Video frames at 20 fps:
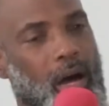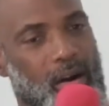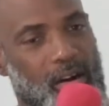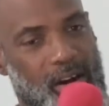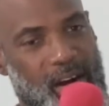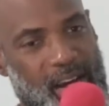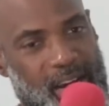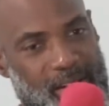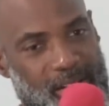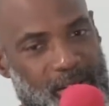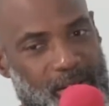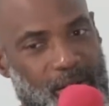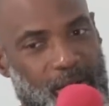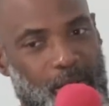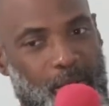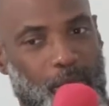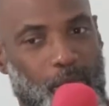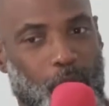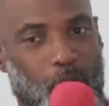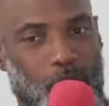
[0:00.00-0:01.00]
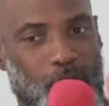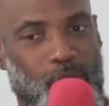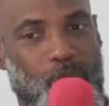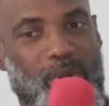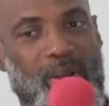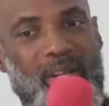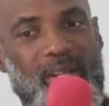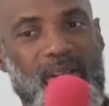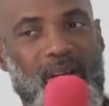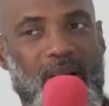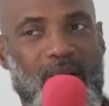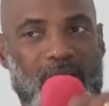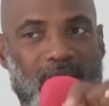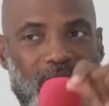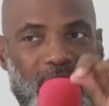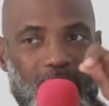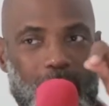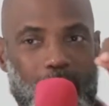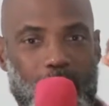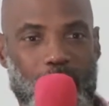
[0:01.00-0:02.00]
All right. Mm-hmm. But when you're
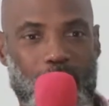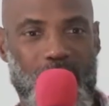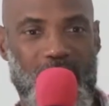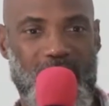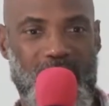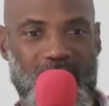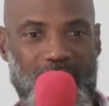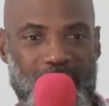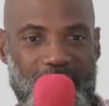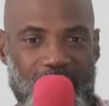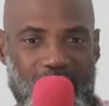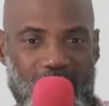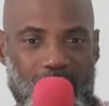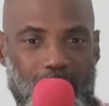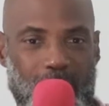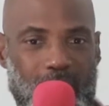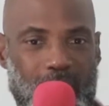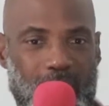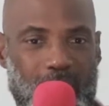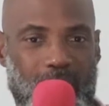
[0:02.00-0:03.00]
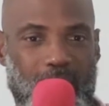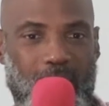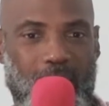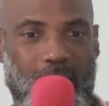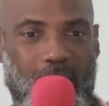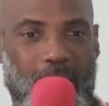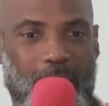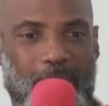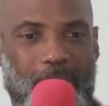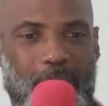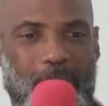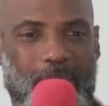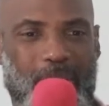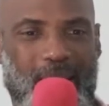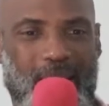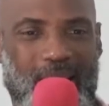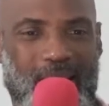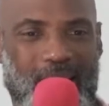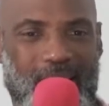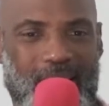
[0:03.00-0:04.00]
talking about developing a
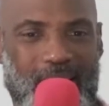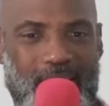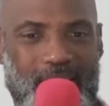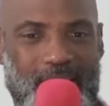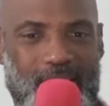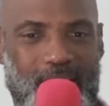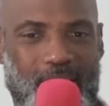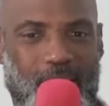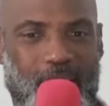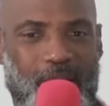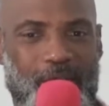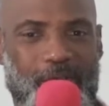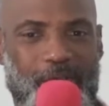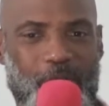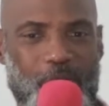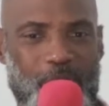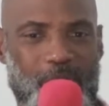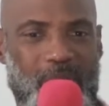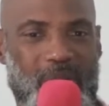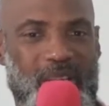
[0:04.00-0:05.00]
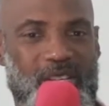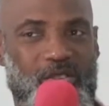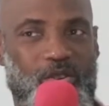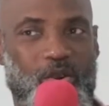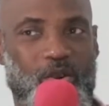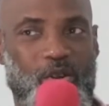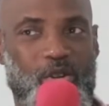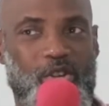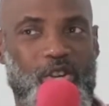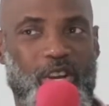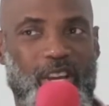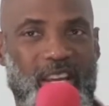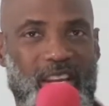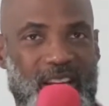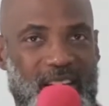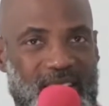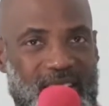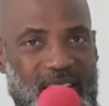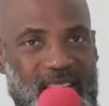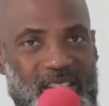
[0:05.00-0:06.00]
plant or food-based culture
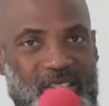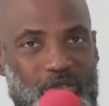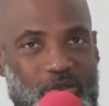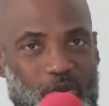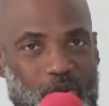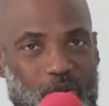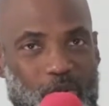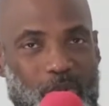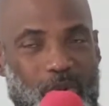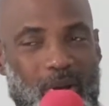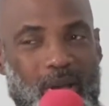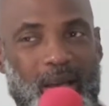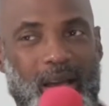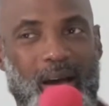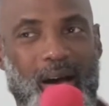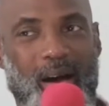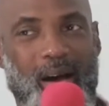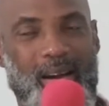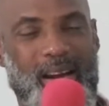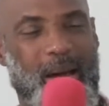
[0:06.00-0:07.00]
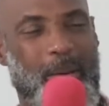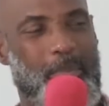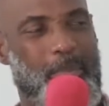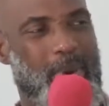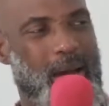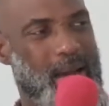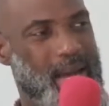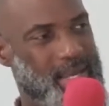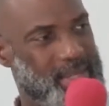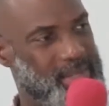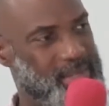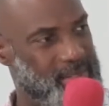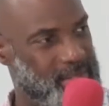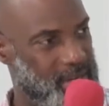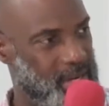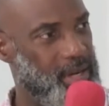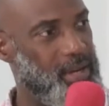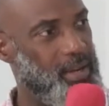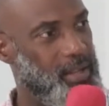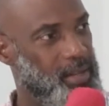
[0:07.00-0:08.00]
in a test tube on a mass
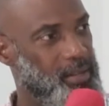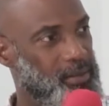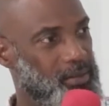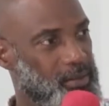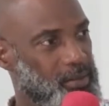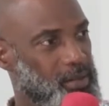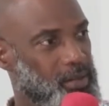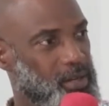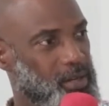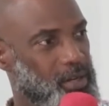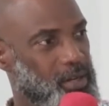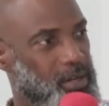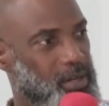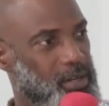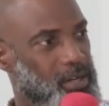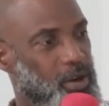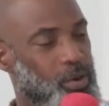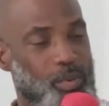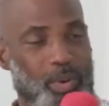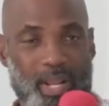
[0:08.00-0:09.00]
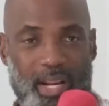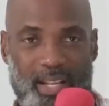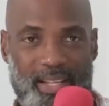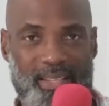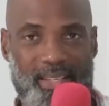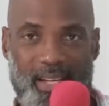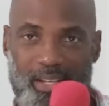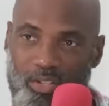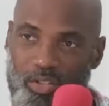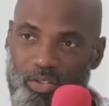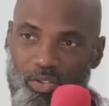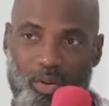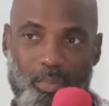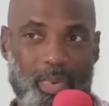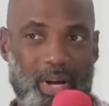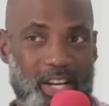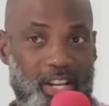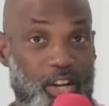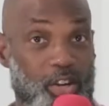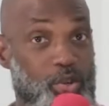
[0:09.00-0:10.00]
scale, you're really saying to
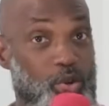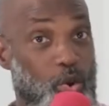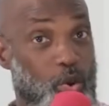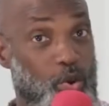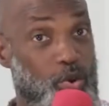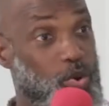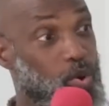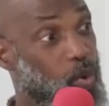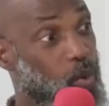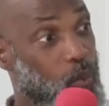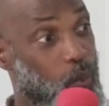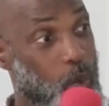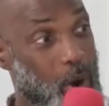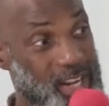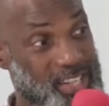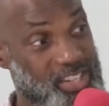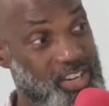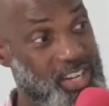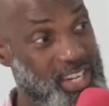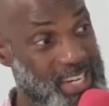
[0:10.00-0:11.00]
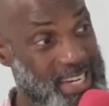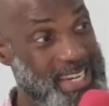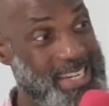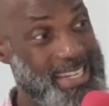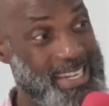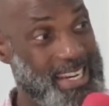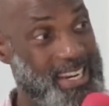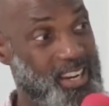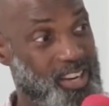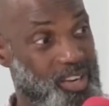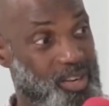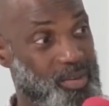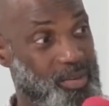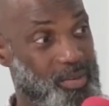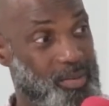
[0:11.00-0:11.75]
somebody you don't know what you're eating.